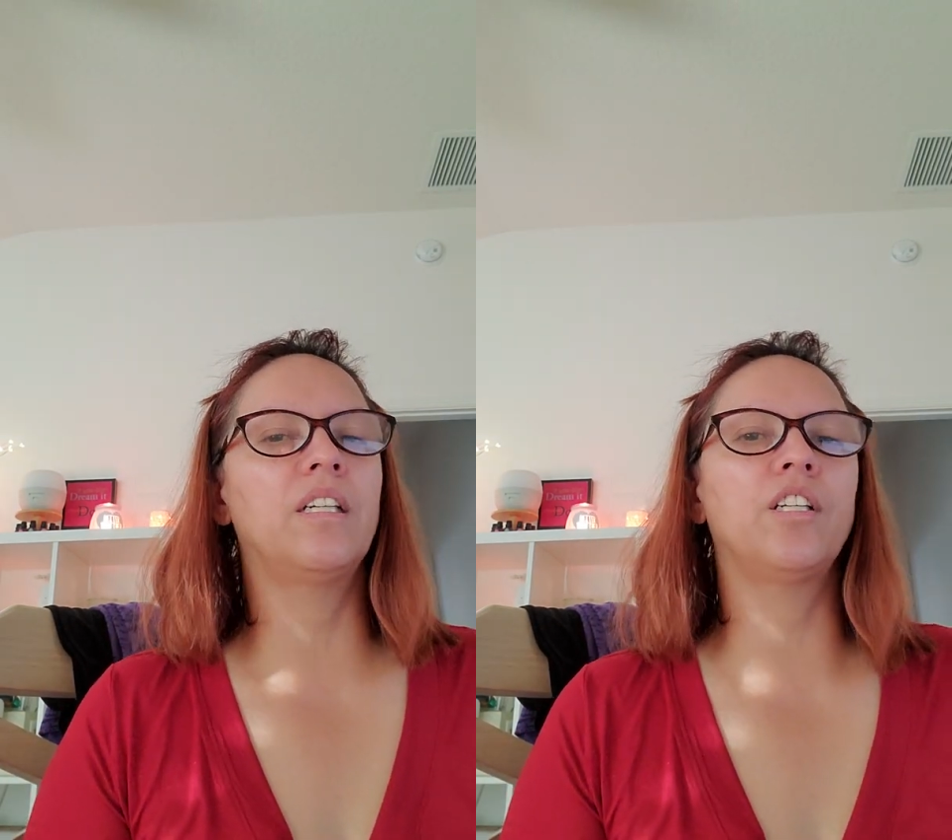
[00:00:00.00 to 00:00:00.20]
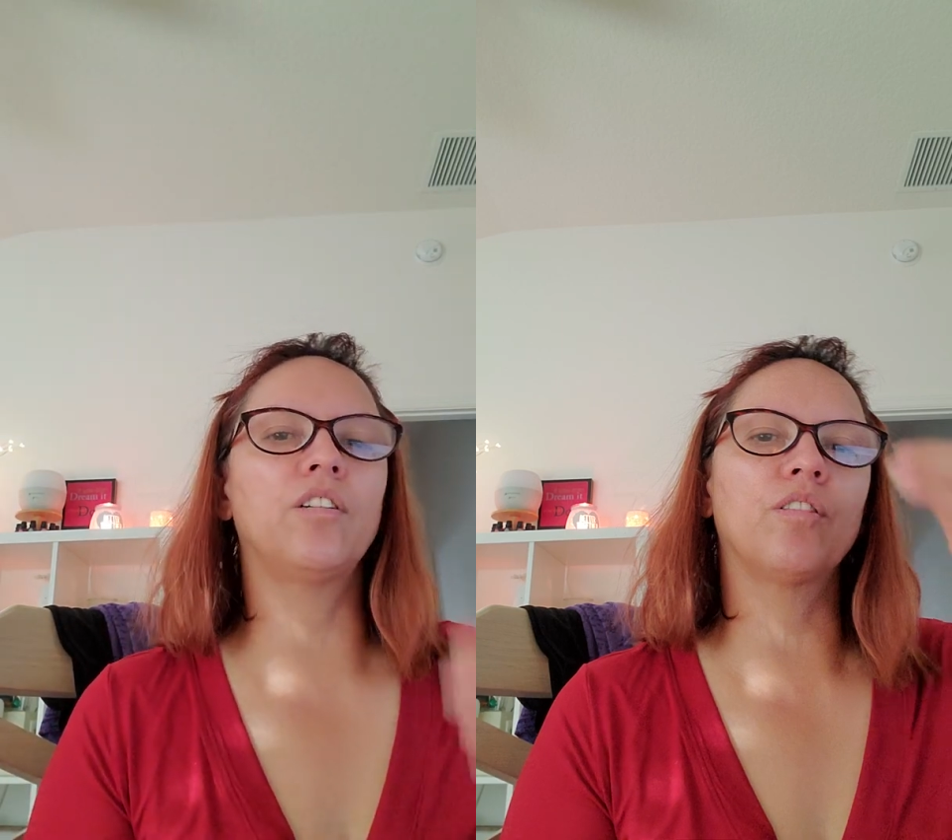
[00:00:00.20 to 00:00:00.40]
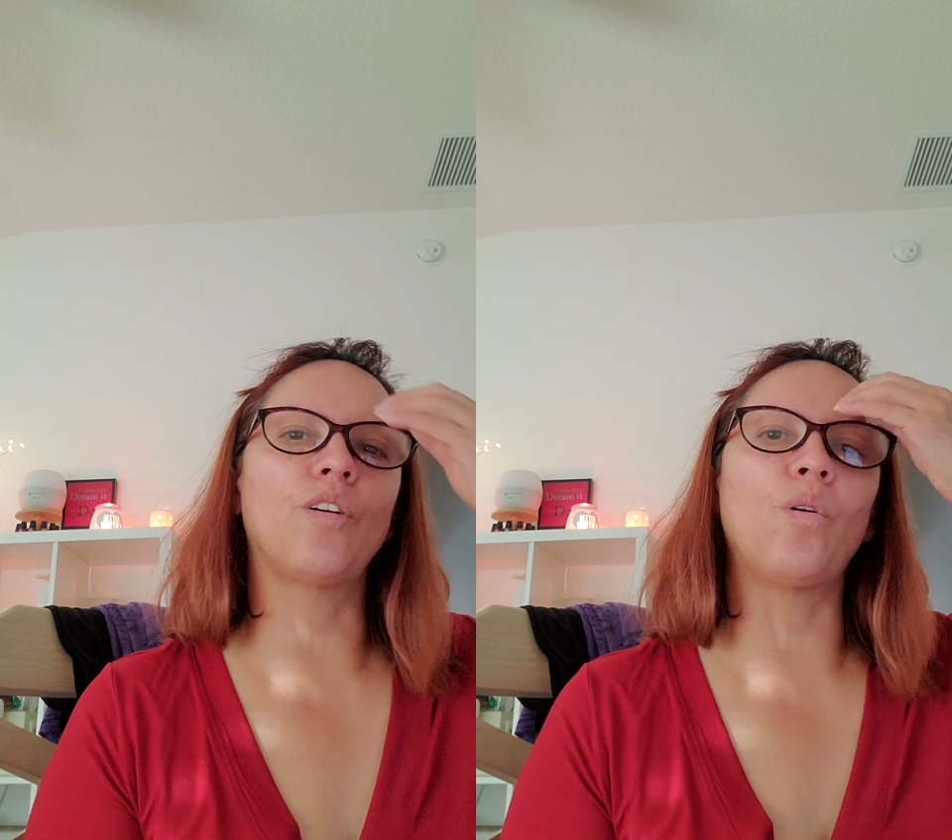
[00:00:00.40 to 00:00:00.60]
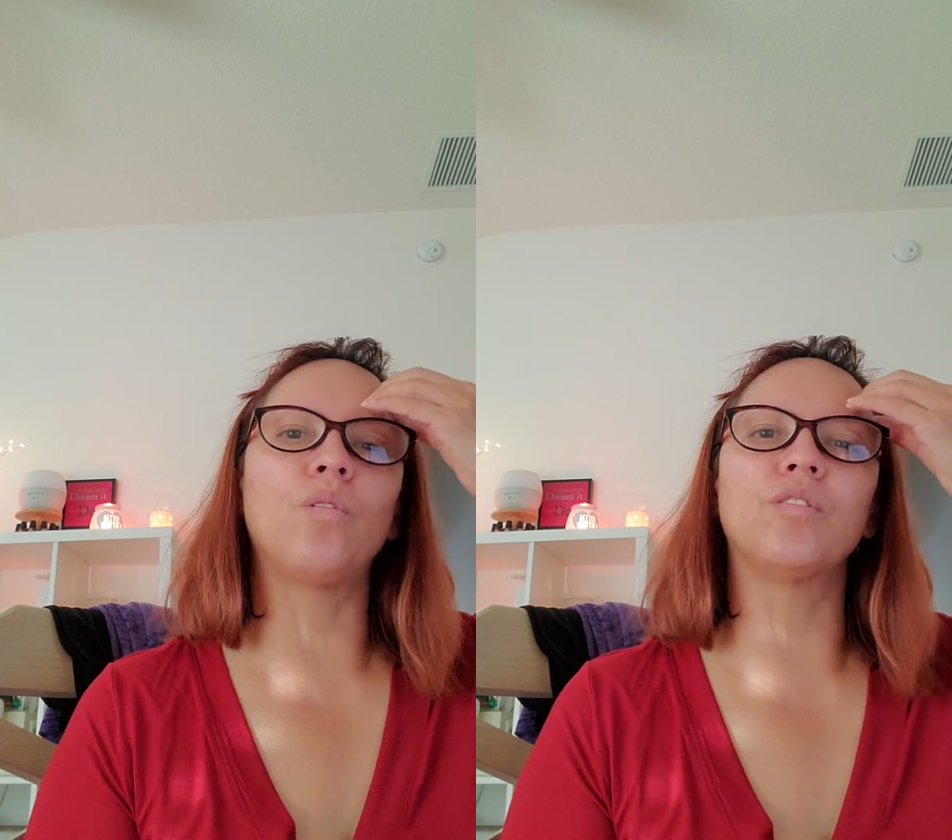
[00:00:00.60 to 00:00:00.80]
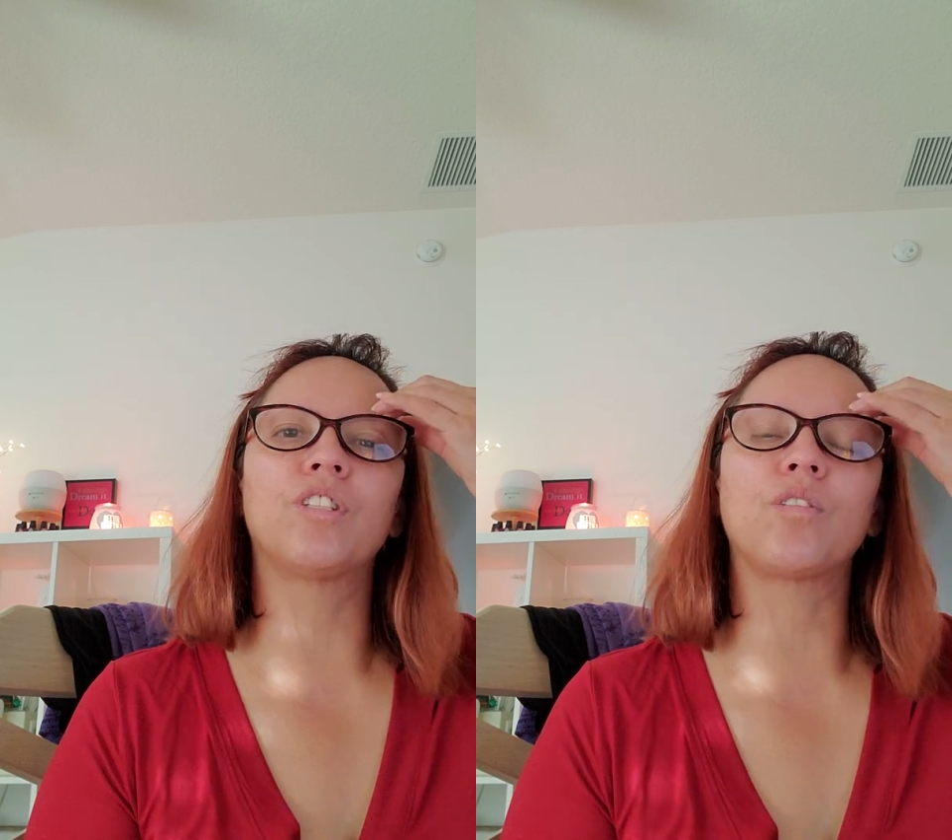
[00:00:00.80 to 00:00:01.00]
you know, the
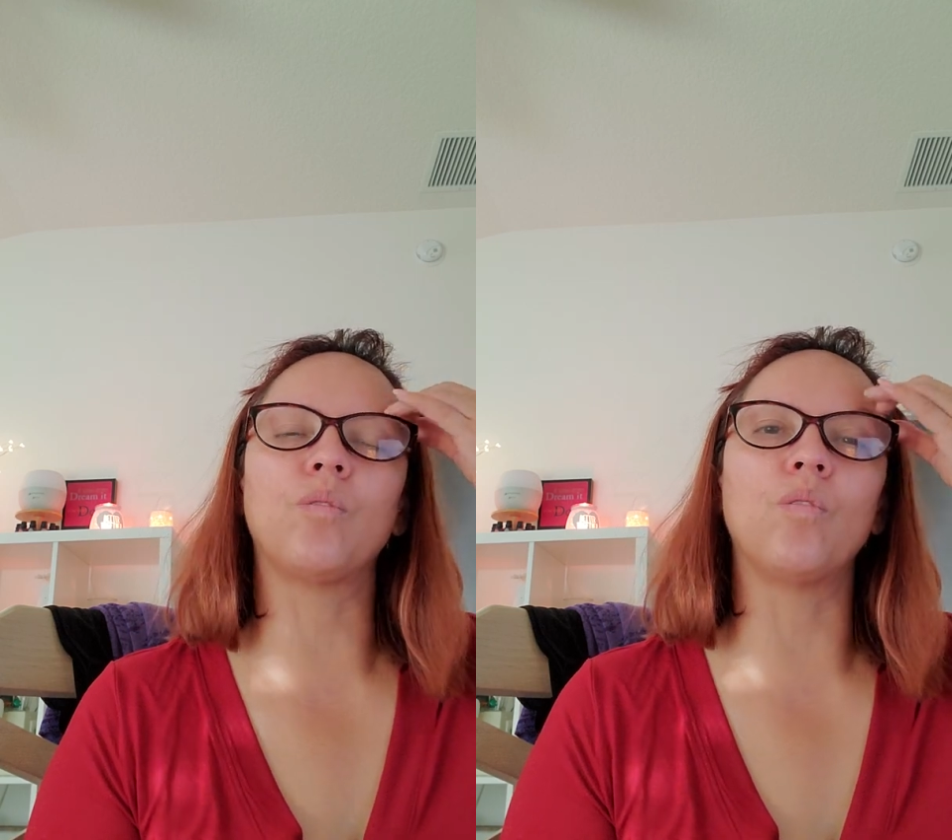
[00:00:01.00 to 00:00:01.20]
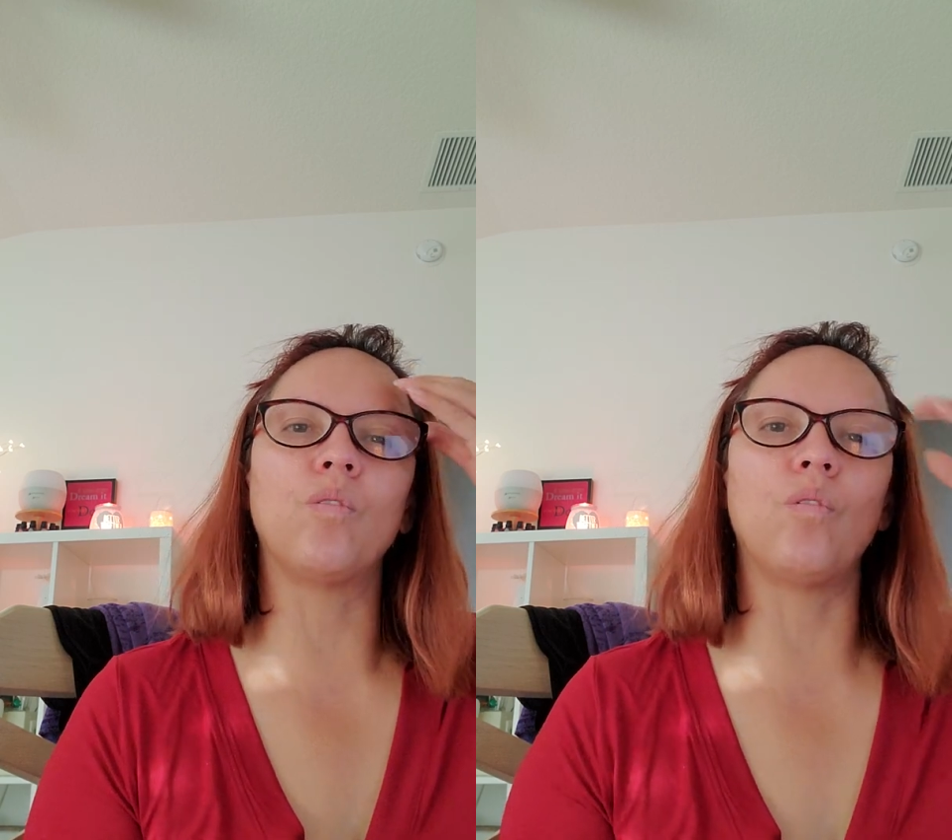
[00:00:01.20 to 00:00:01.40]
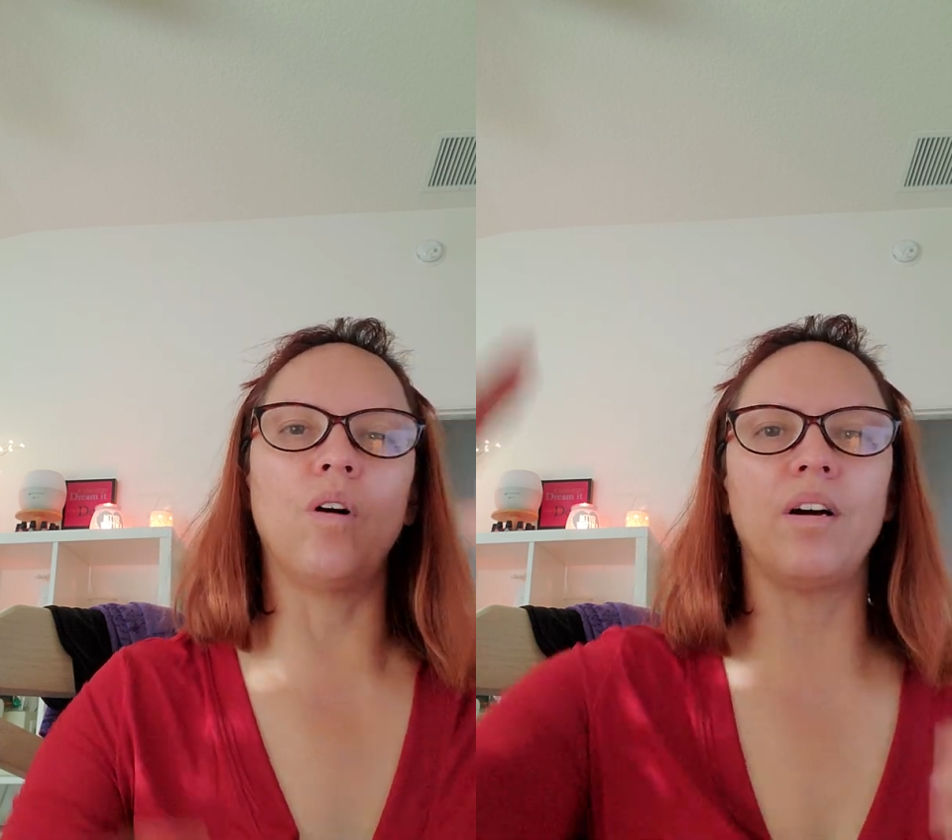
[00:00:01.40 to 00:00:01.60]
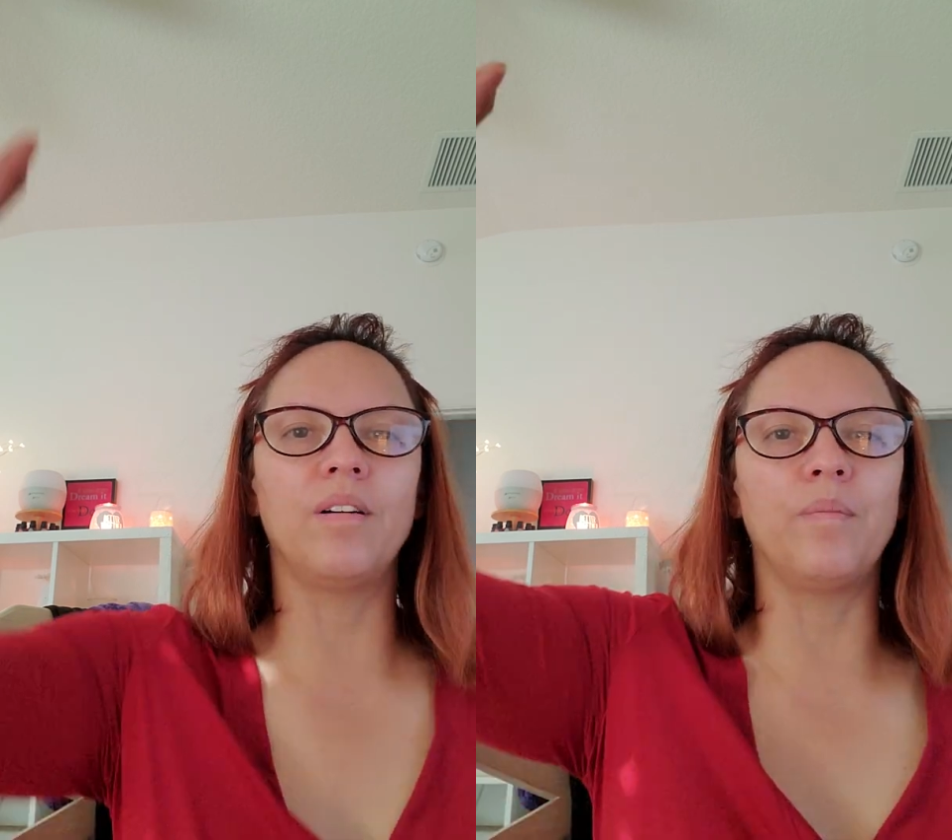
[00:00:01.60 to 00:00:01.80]
old school